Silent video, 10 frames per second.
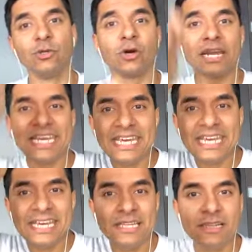You got to
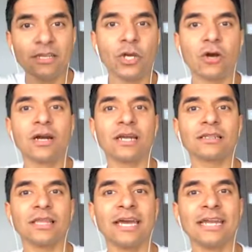heal your
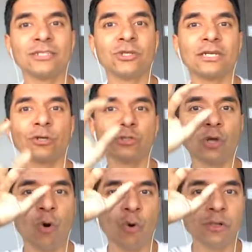gut lining so that those
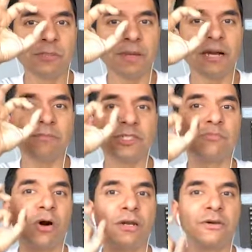holes become
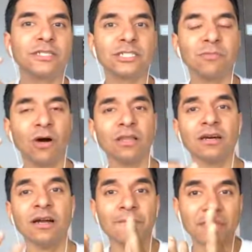smaller and
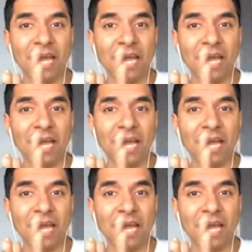smaller,